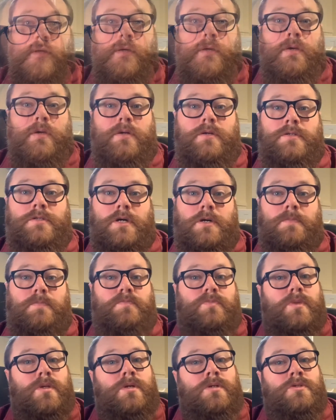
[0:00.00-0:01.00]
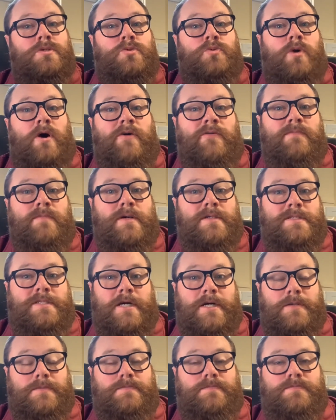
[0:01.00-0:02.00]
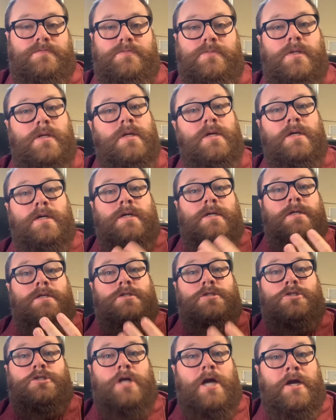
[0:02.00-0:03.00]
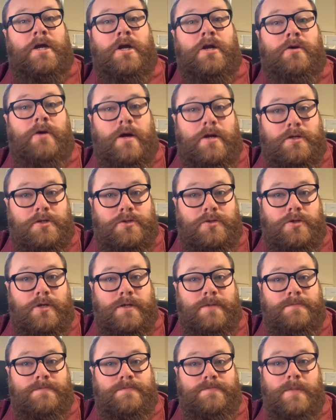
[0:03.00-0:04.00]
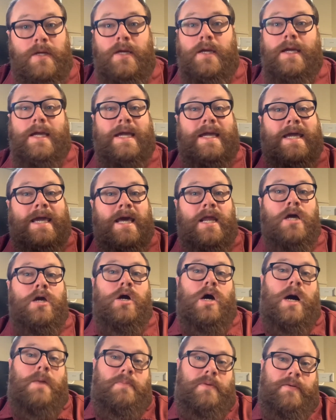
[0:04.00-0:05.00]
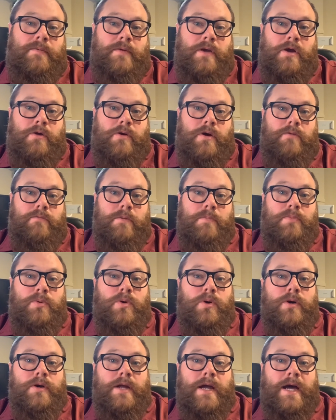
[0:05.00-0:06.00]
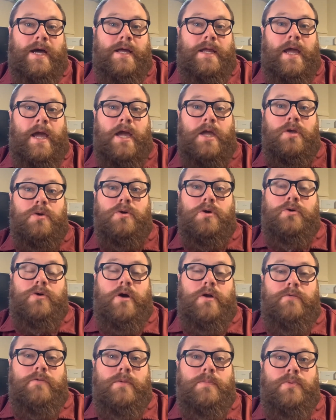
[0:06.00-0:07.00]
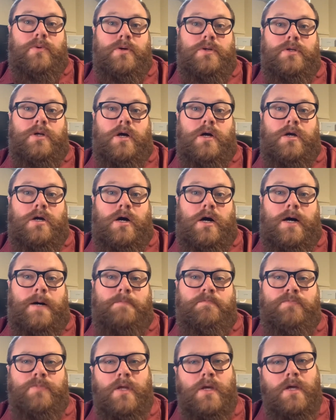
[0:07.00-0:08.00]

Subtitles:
So 12 months out. Check your credit score. Get a copy of your credit report at annualcreditreport.com.